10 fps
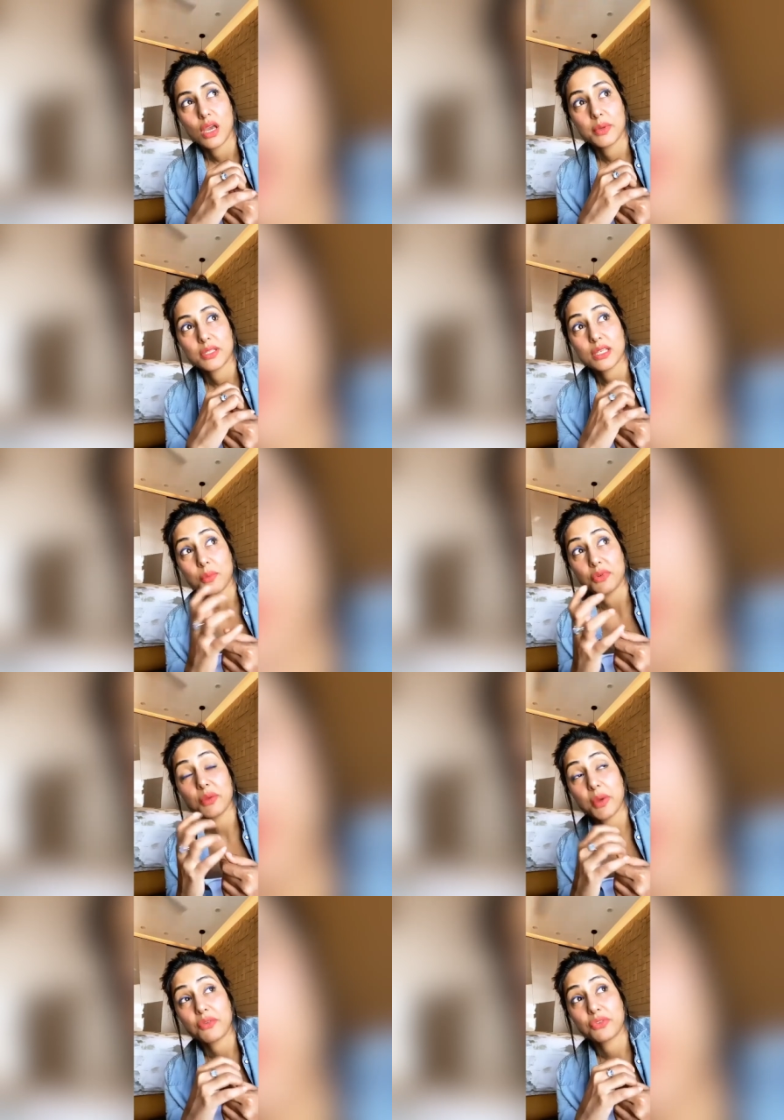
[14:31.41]
I mean, some of
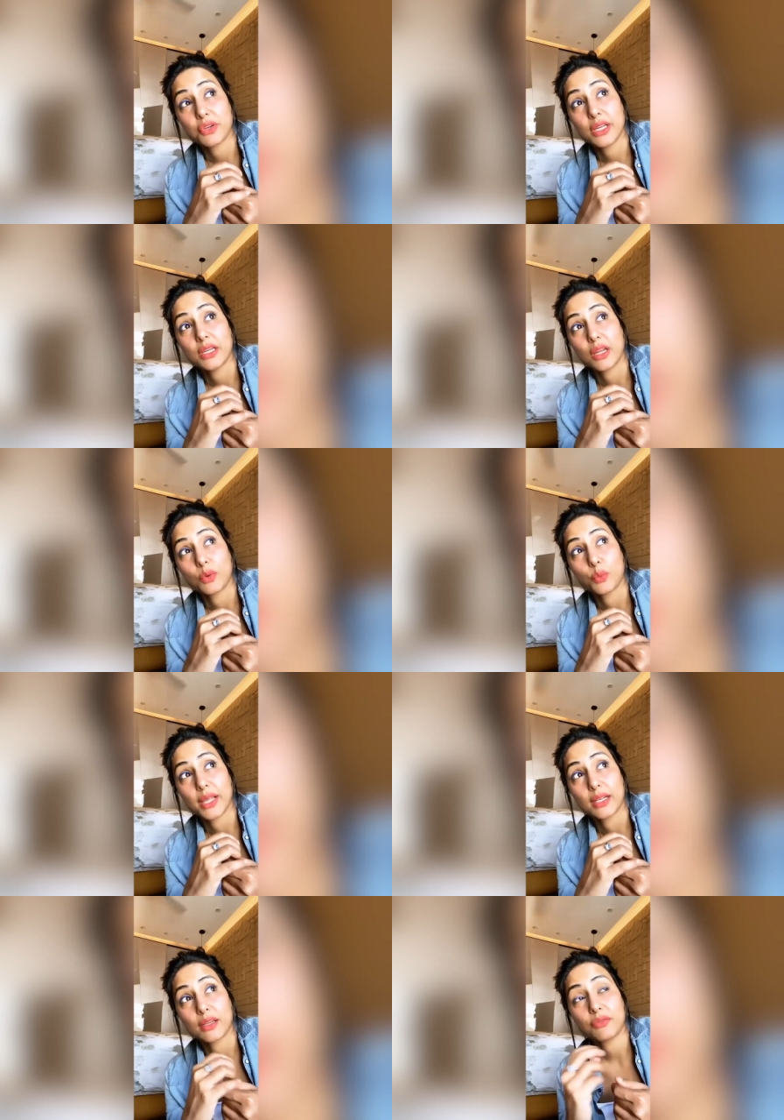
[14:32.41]
them have really done
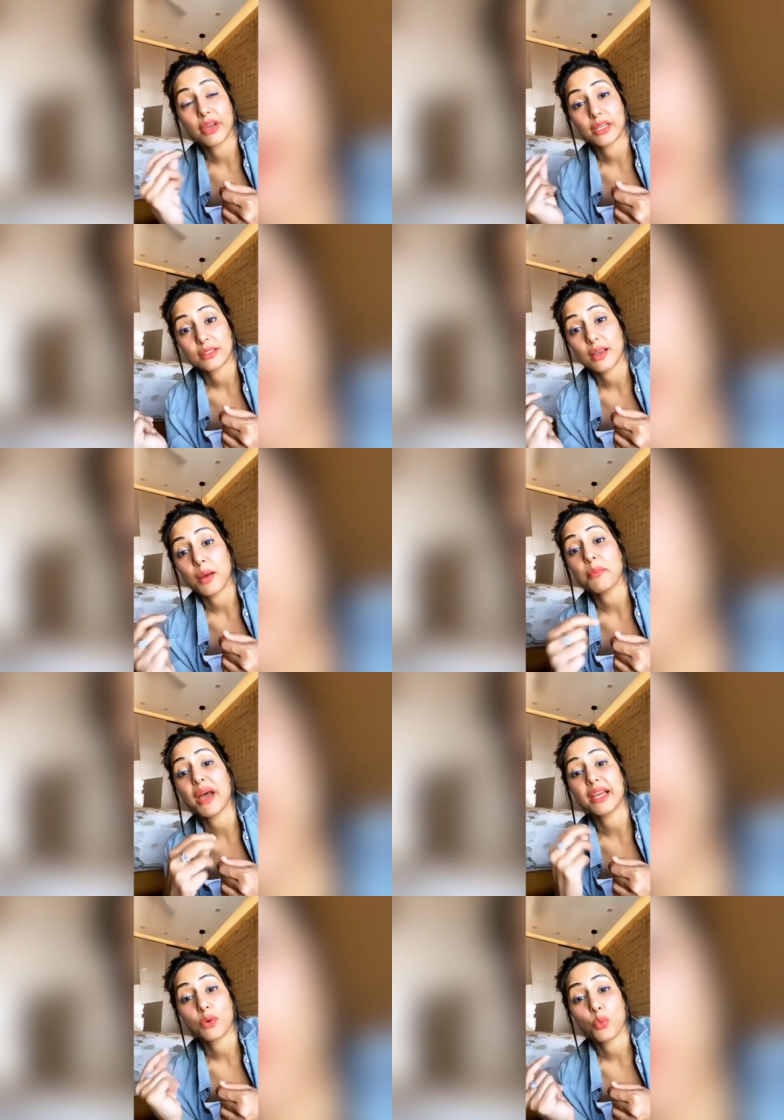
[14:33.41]
well. In fact, come
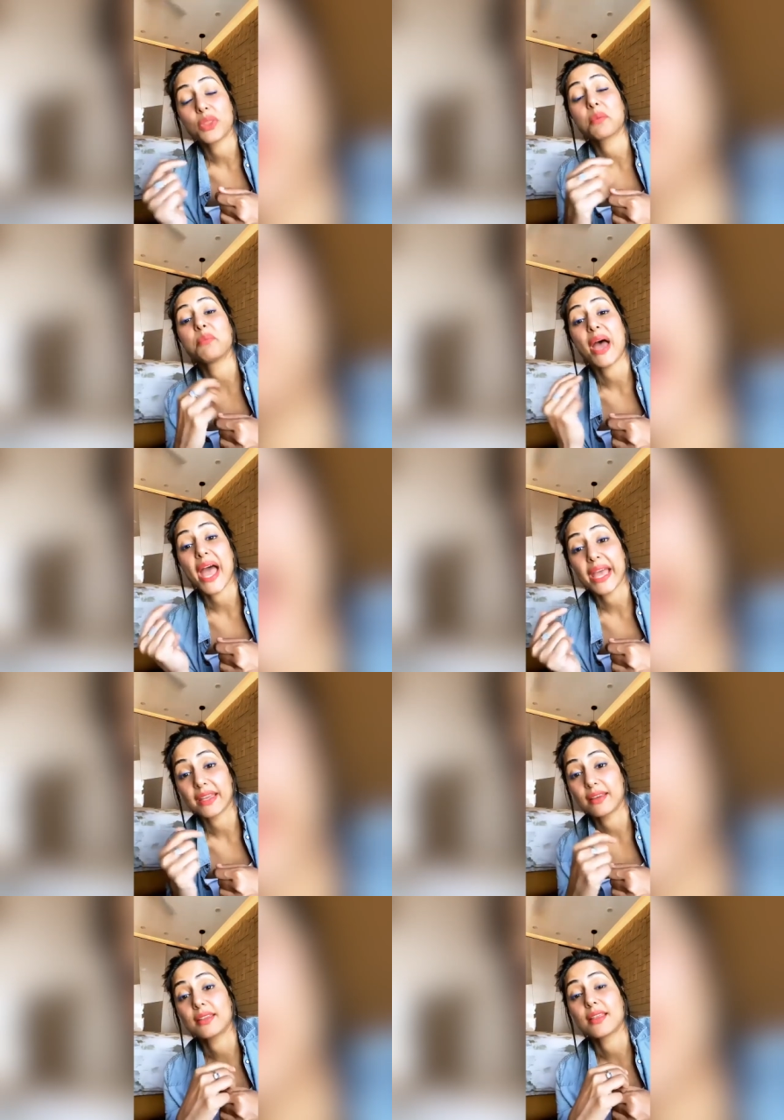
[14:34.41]
back with a
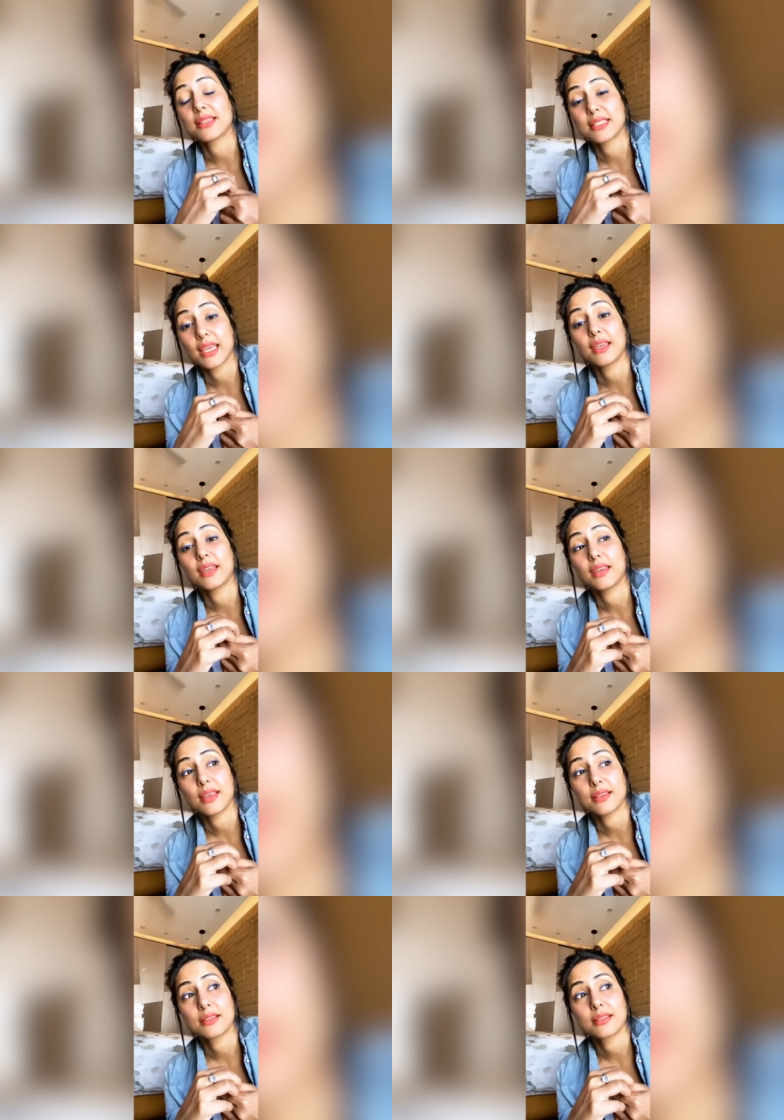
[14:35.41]
bang in their second
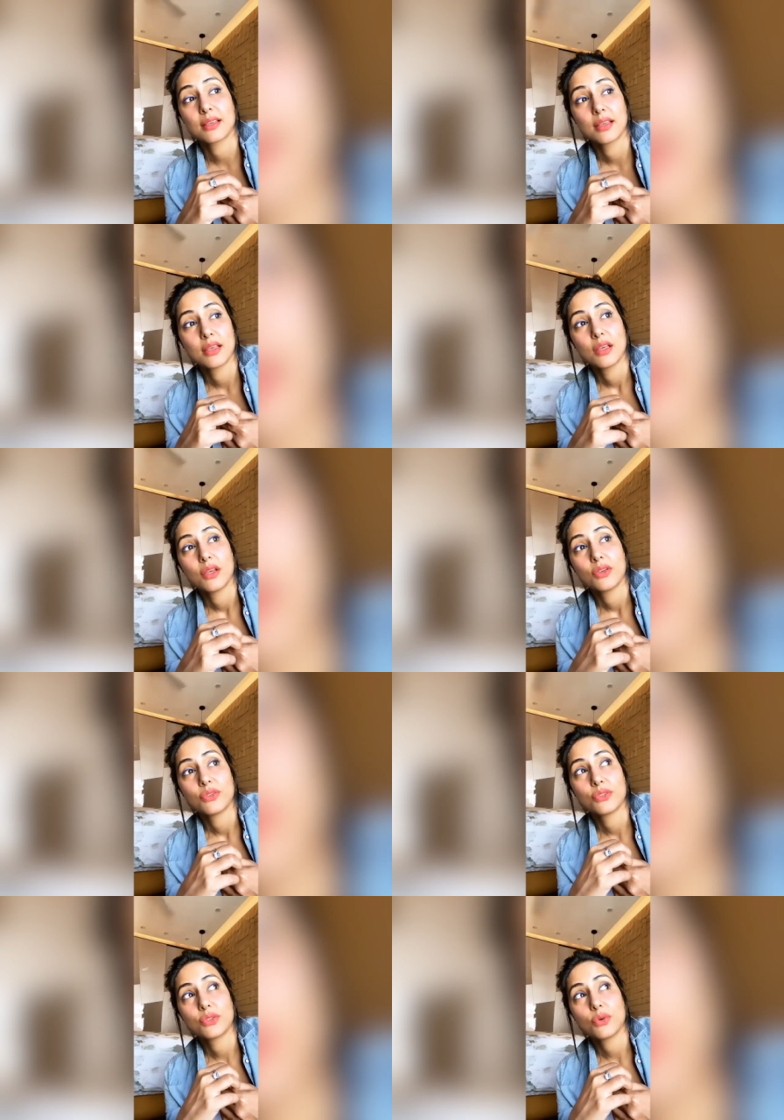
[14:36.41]
innings.
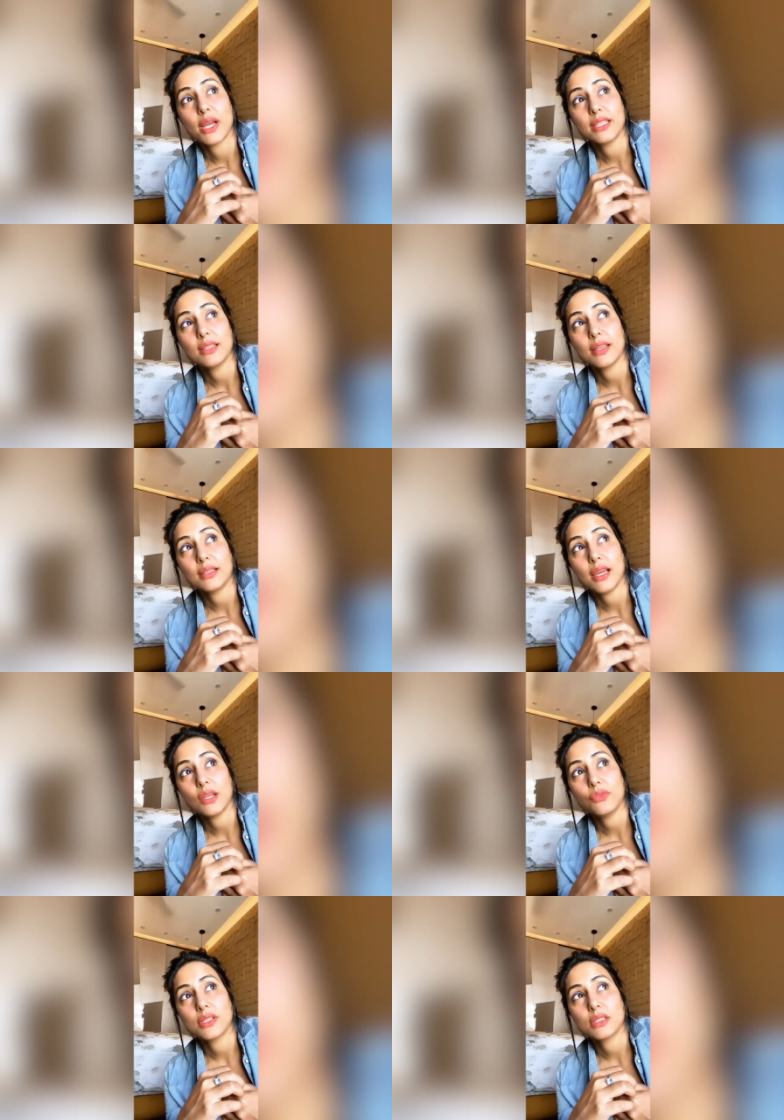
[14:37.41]
So I think that
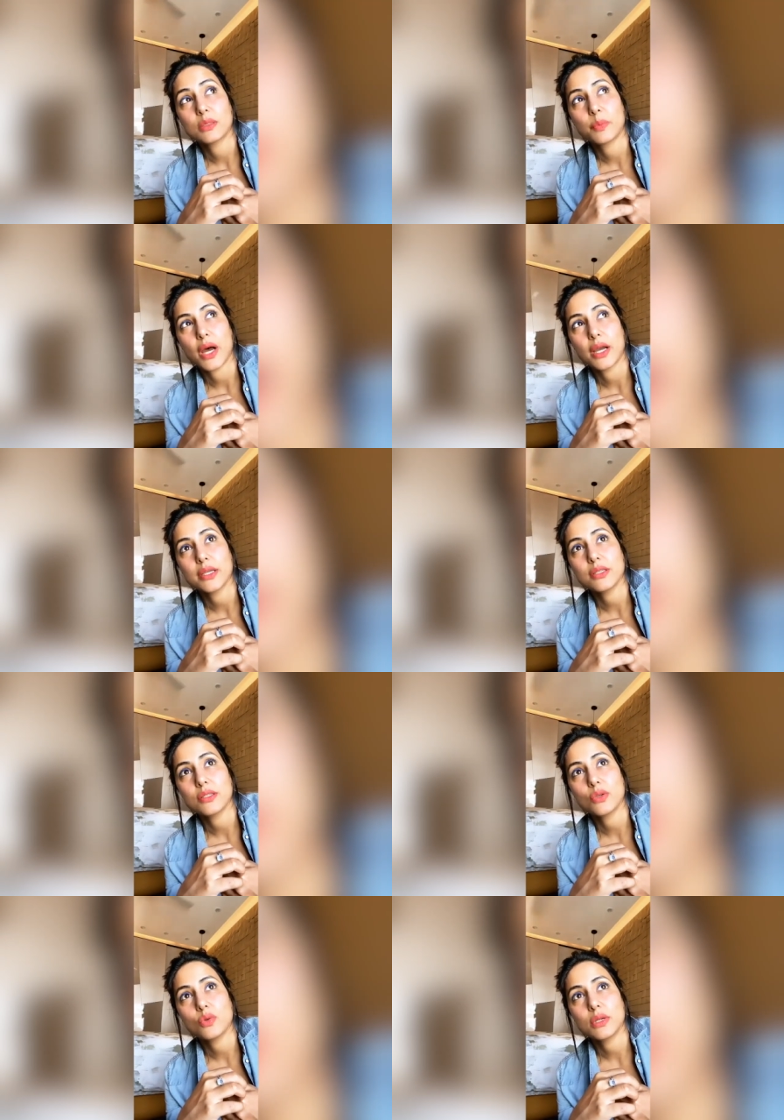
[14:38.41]
kind of
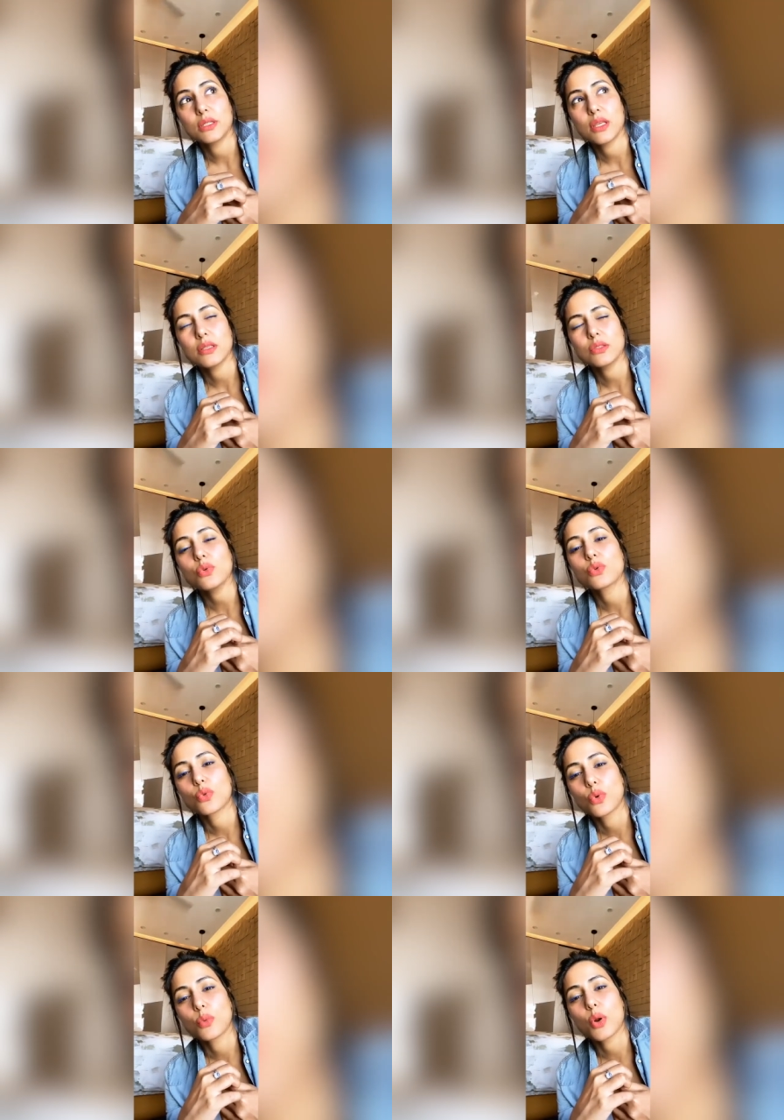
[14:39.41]
inspires you, but there's no
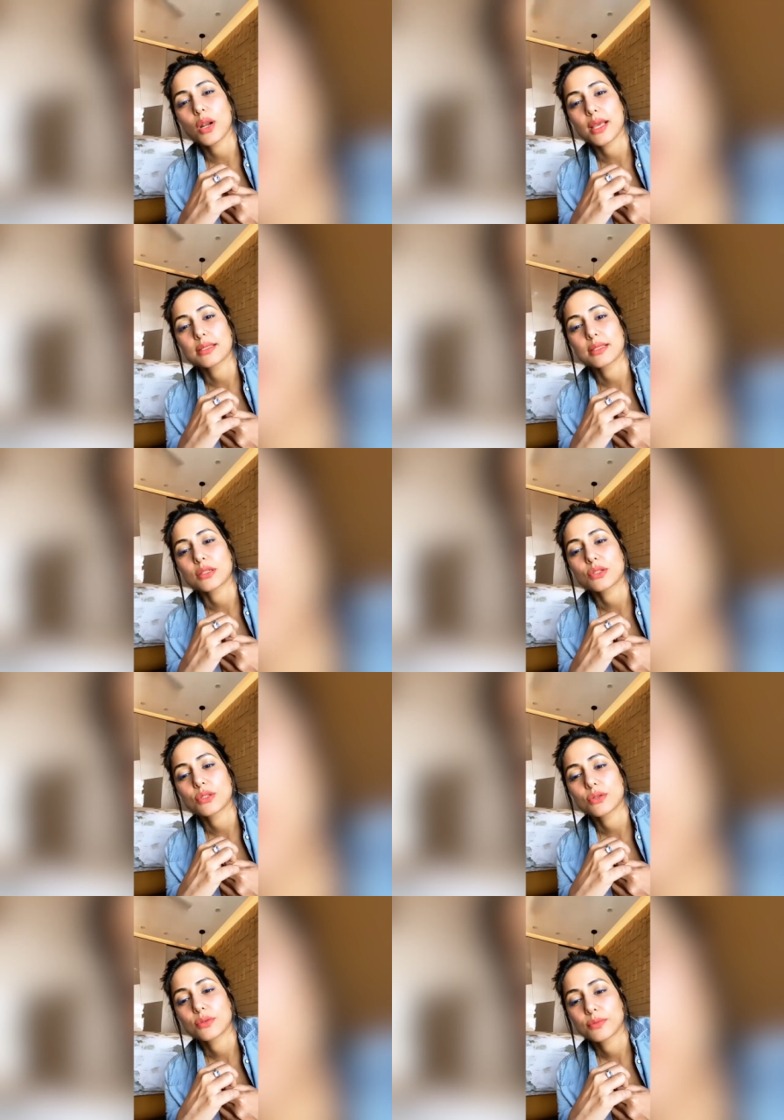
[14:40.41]
role model as such.